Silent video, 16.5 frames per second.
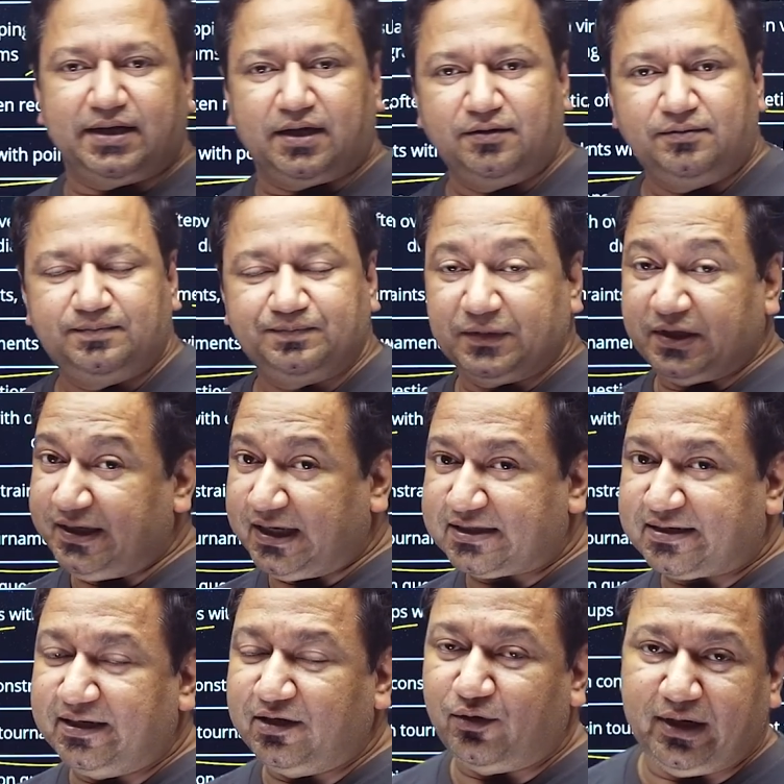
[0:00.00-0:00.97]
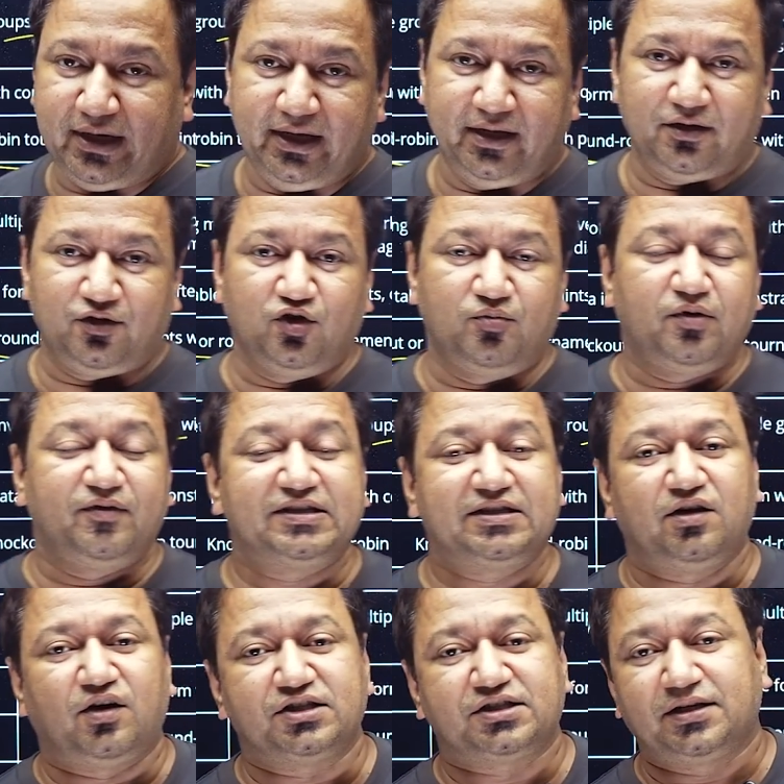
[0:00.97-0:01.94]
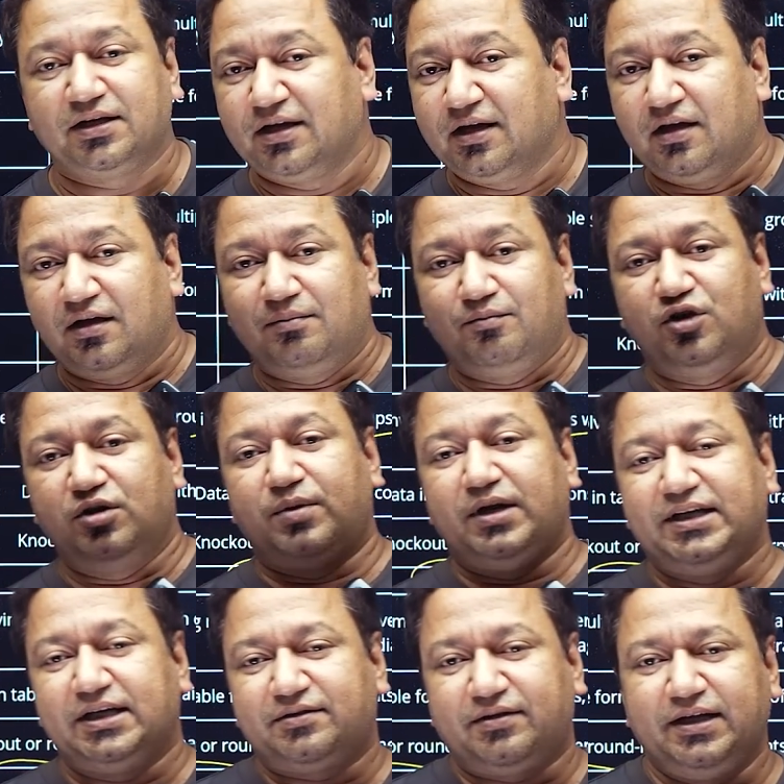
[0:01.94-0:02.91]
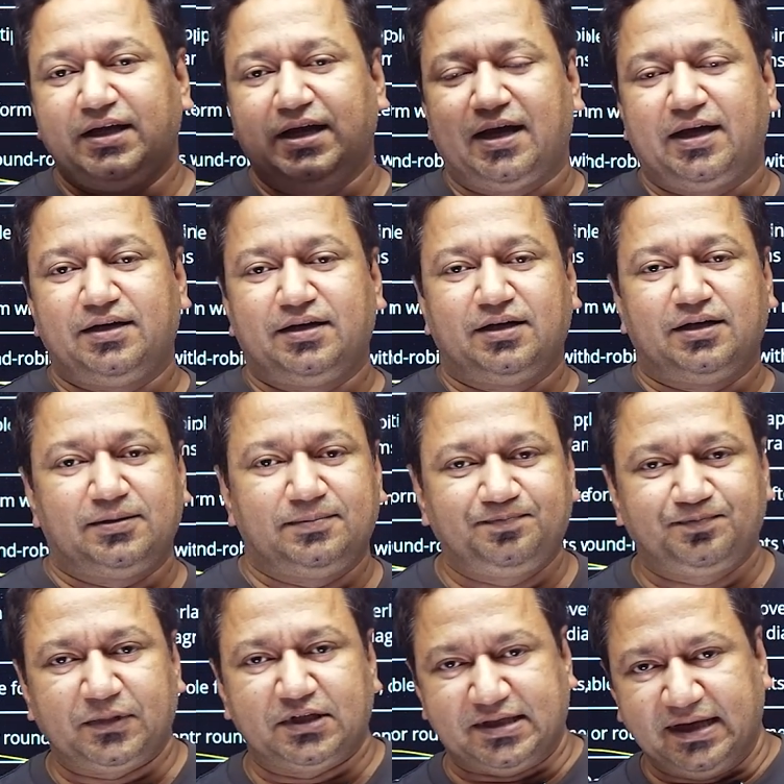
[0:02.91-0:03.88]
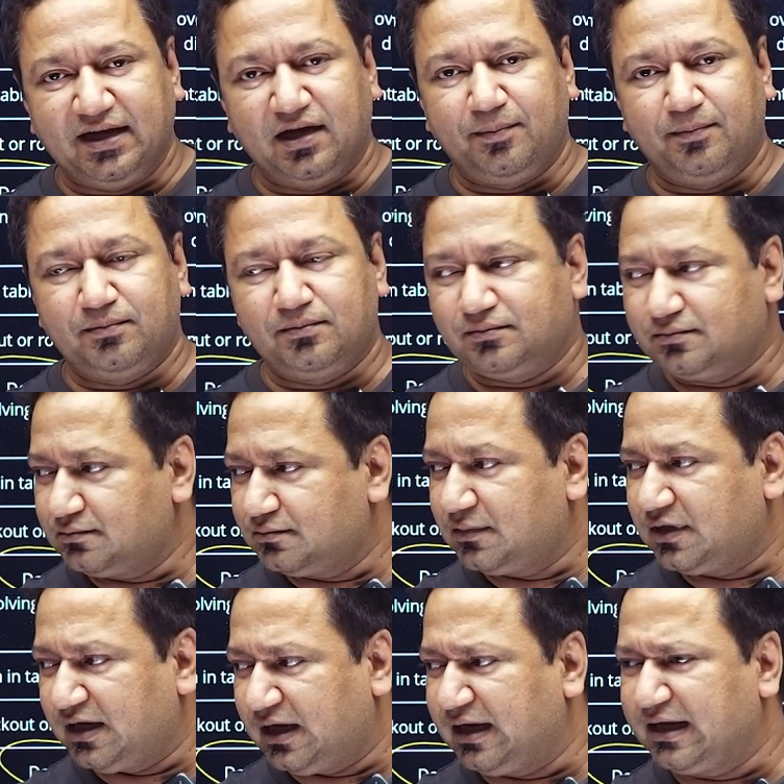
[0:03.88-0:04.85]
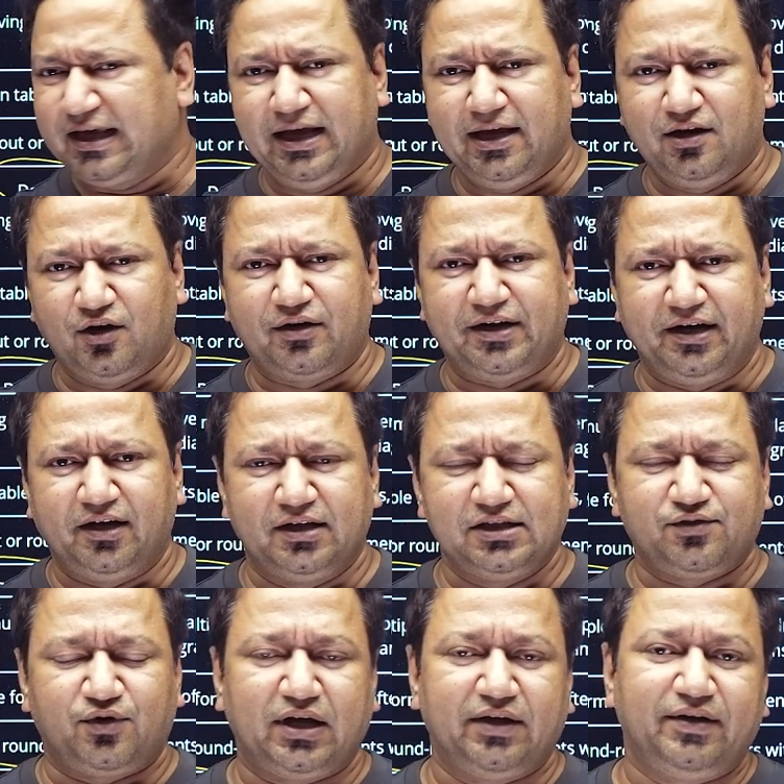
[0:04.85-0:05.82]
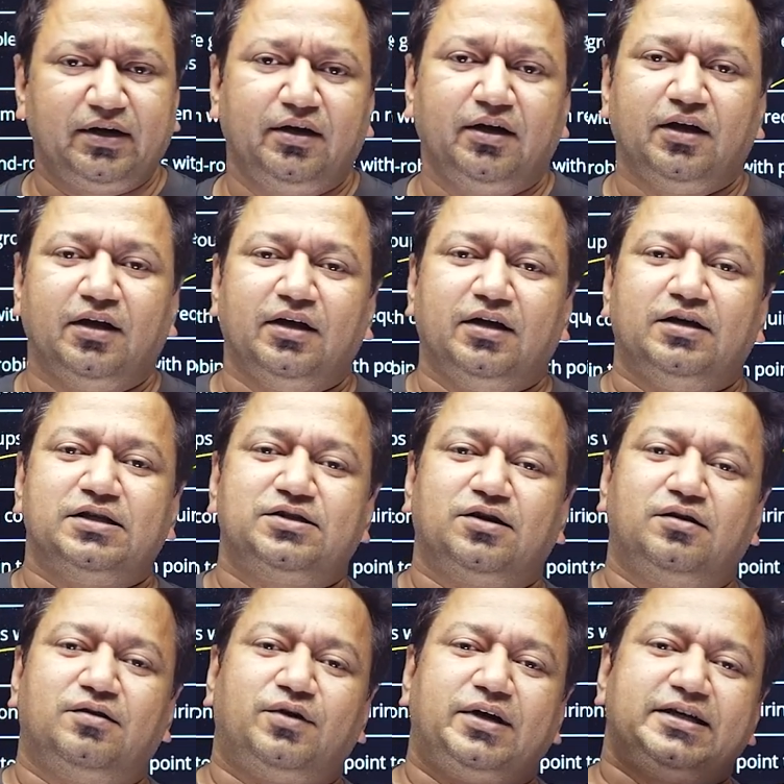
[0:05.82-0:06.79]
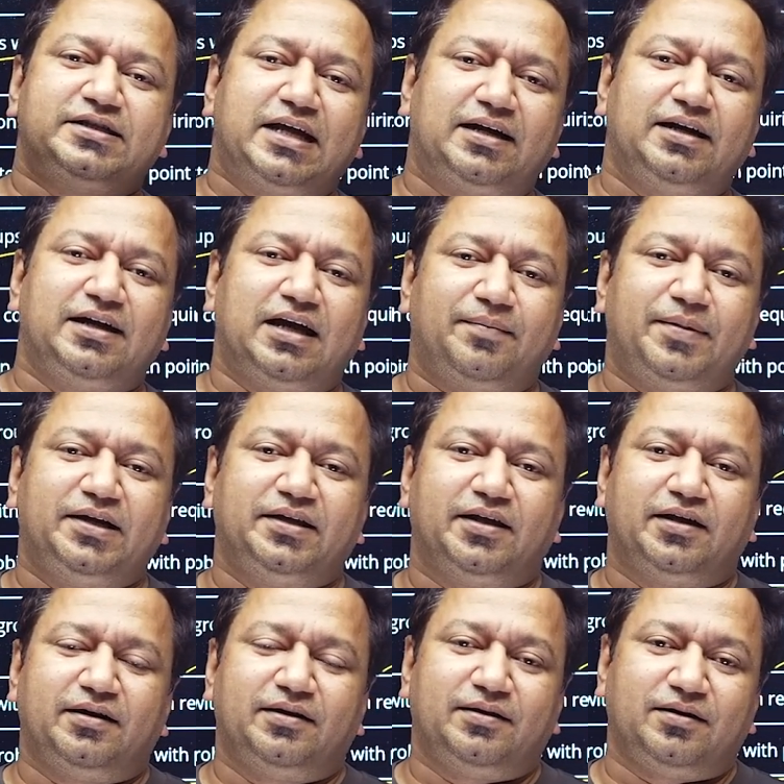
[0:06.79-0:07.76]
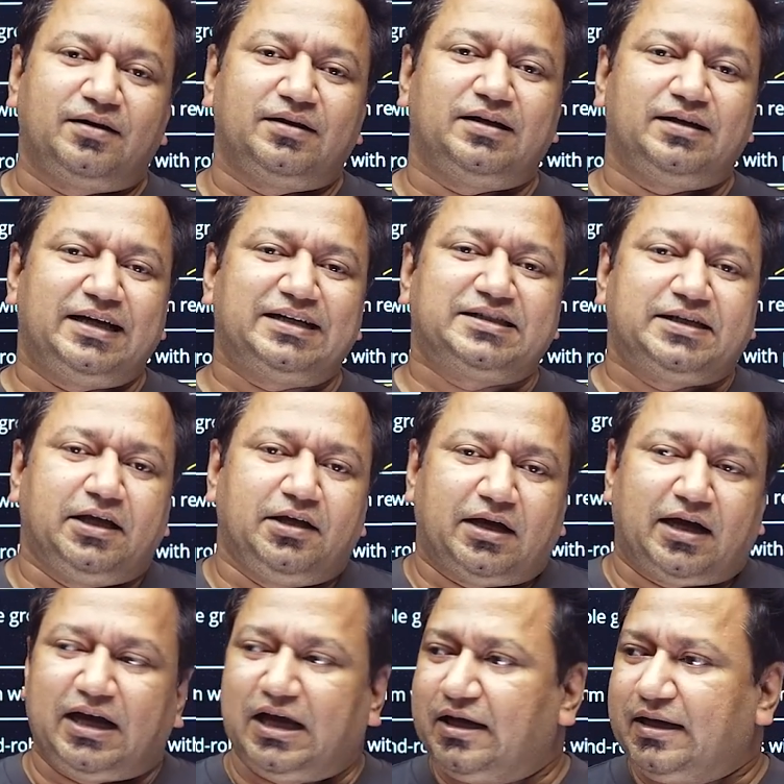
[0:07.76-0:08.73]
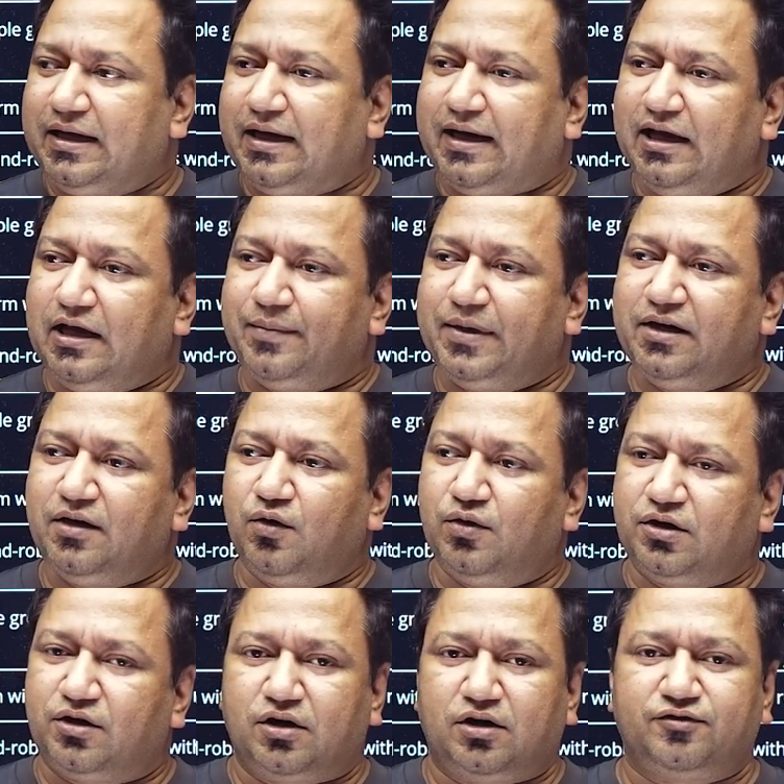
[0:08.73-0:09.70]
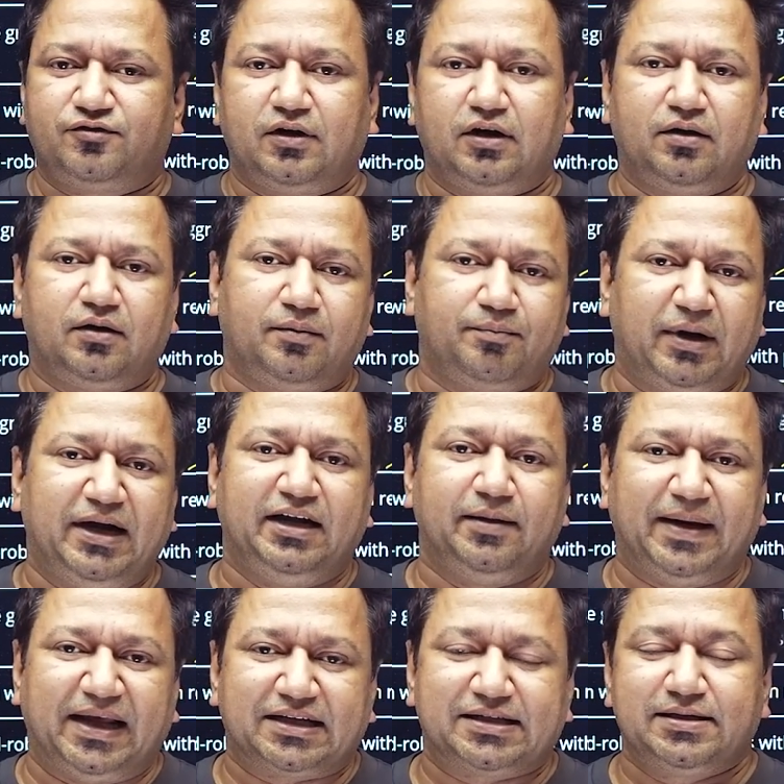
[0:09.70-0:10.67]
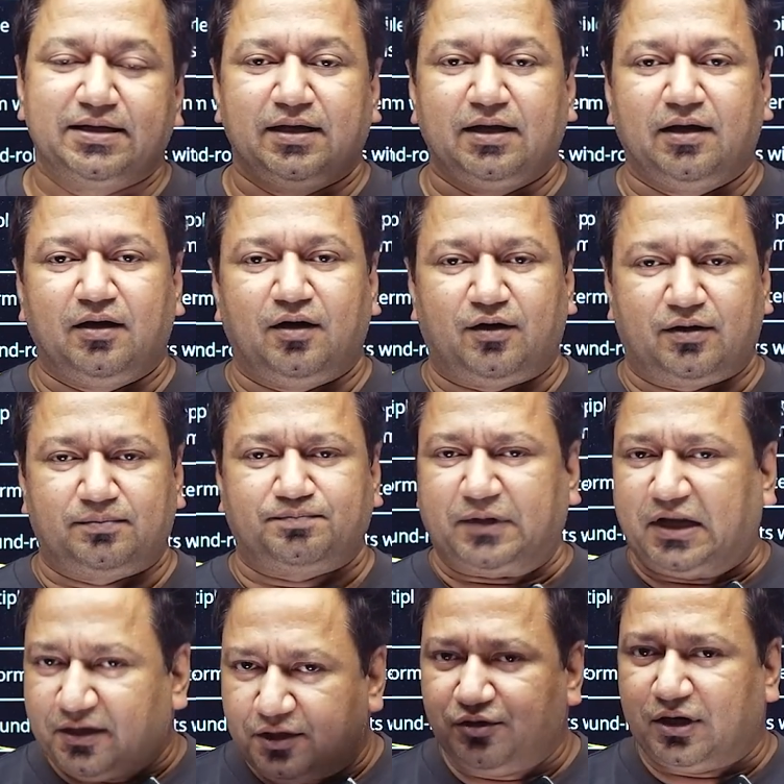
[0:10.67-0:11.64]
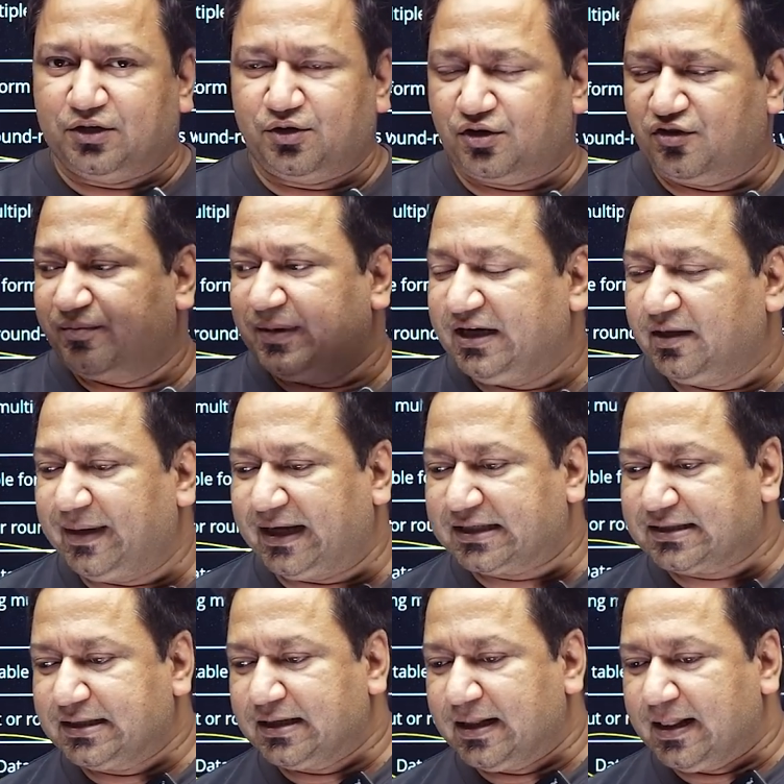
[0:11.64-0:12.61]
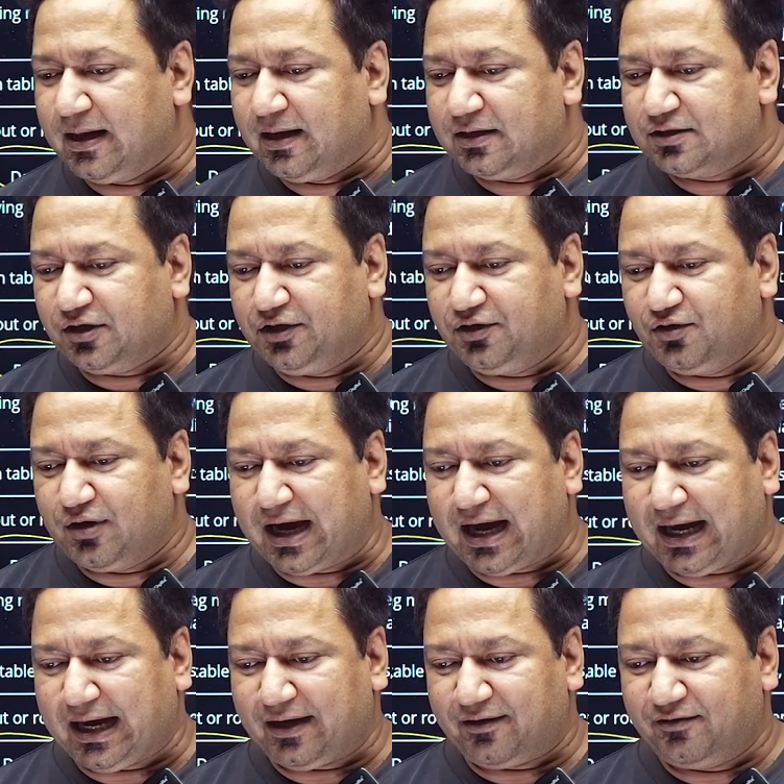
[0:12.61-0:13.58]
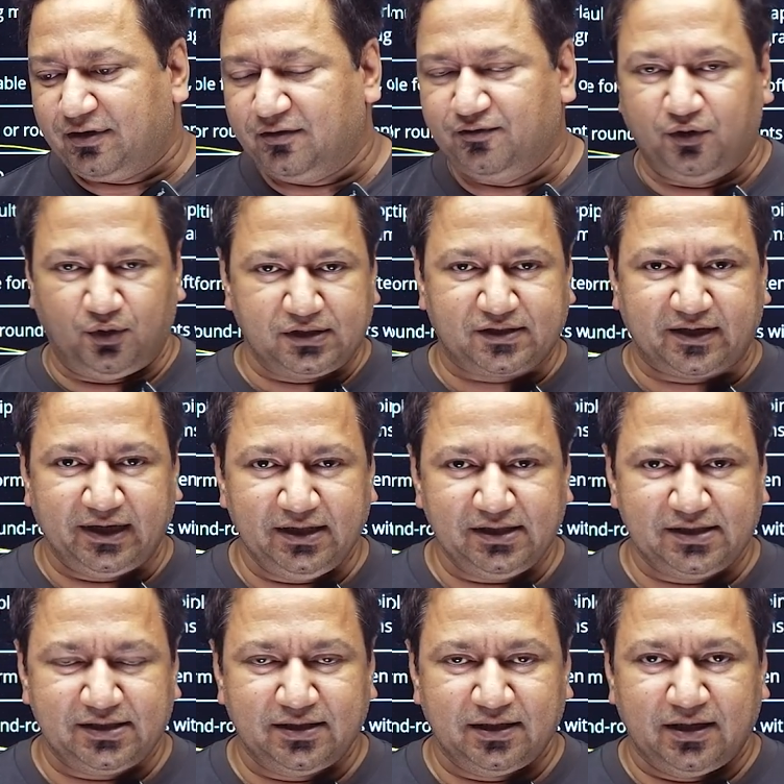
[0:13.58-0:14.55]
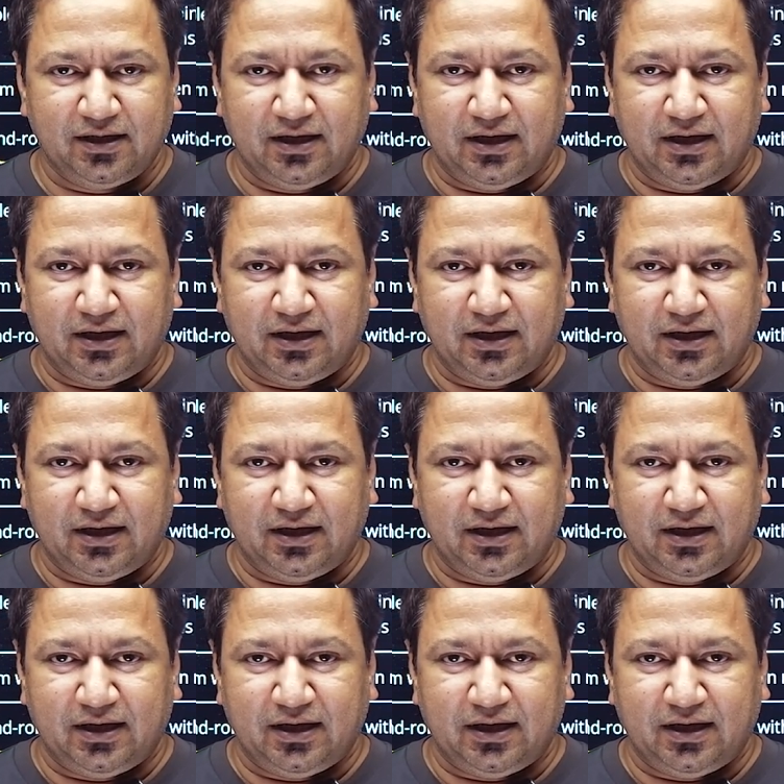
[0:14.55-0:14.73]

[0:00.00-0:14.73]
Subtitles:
now, yesterday only, two movies launched, Bhulbhulaiya 3 and Singham Again or Returns, whatever. So what exactly happened there? Let's say I am an owner of a multiplex, or you are the owner of a multiplex. So you have four screens